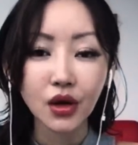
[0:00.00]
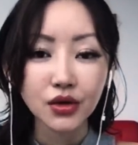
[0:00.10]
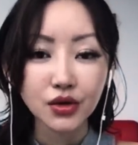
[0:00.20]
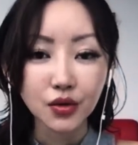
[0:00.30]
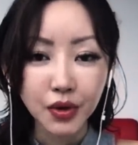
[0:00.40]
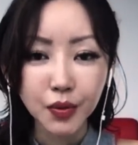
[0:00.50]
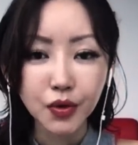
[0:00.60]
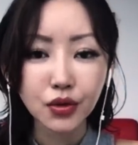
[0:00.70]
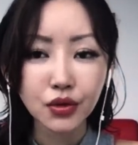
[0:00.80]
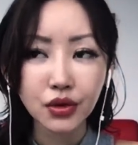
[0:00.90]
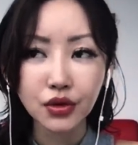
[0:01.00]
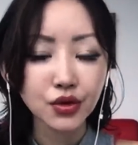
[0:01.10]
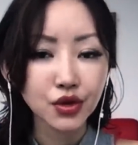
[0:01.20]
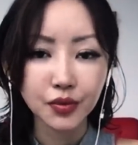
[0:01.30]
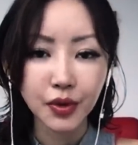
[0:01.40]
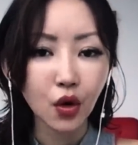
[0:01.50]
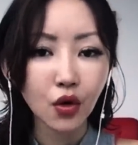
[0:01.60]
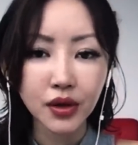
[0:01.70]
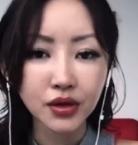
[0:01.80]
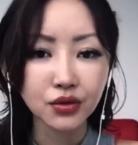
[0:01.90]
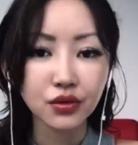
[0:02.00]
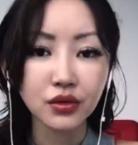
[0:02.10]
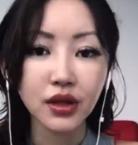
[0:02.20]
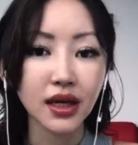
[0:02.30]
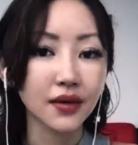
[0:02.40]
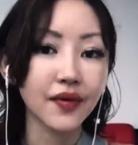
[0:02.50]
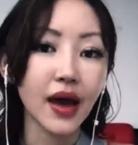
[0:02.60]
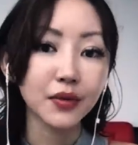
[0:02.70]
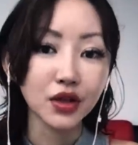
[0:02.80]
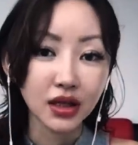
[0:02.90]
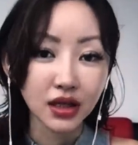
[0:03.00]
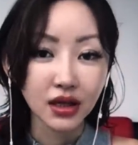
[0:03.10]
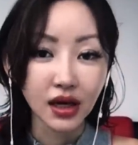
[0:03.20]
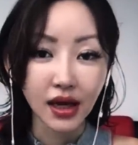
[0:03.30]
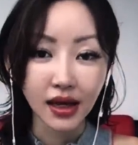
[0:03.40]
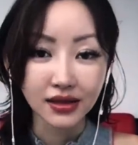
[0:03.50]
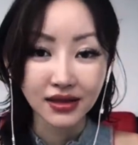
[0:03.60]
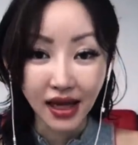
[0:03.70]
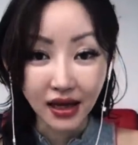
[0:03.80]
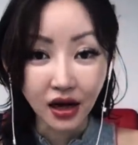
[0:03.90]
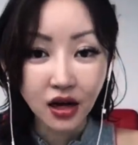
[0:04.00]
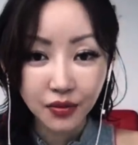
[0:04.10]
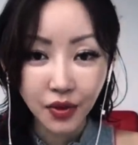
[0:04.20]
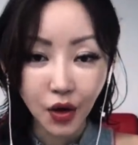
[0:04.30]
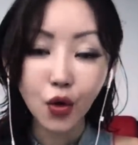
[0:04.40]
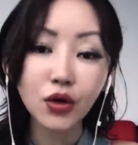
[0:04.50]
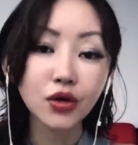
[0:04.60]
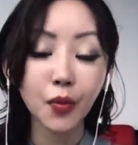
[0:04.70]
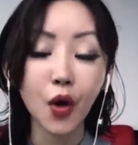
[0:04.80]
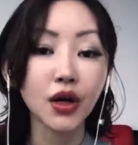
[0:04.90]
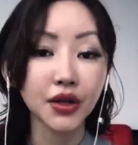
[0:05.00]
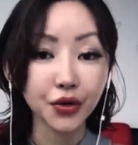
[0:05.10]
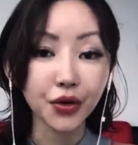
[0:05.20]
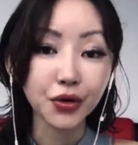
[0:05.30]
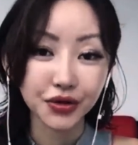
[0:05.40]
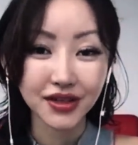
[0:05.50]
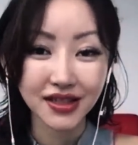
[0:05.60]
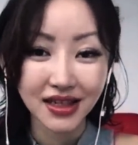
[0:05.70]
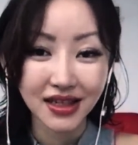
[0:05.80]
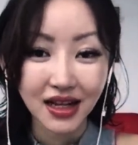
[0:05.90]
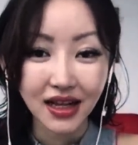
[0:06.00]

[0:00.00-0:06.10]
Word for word: So people used to be always through like family and Sarah or the party orders.